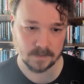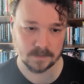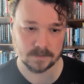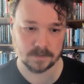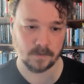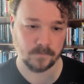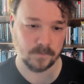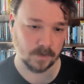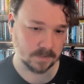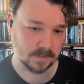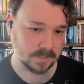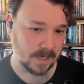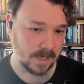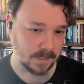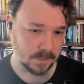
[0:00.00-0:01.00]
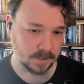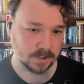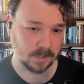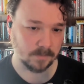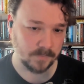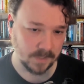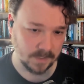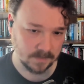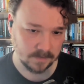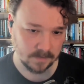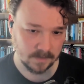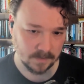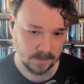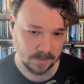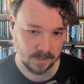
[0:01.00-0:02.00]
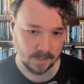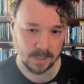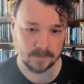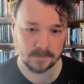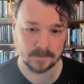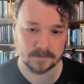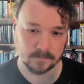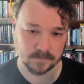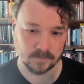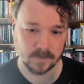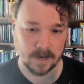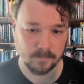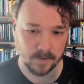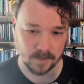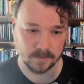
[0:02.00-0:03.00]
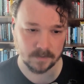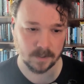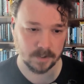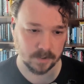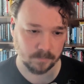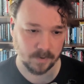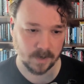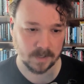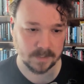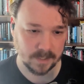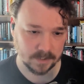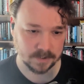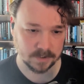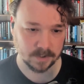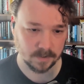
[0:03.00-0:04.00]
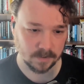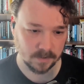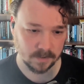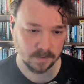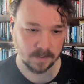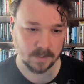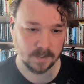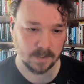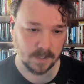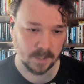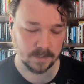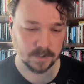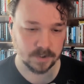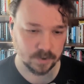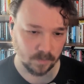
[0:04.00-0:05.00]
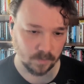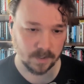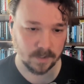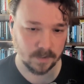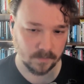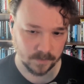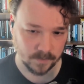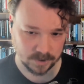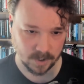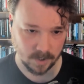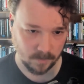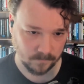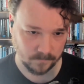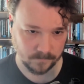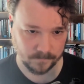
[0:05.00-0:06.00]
So if you're excited to jump in, hit the subscribe button on your podcatcher and enjoy the show.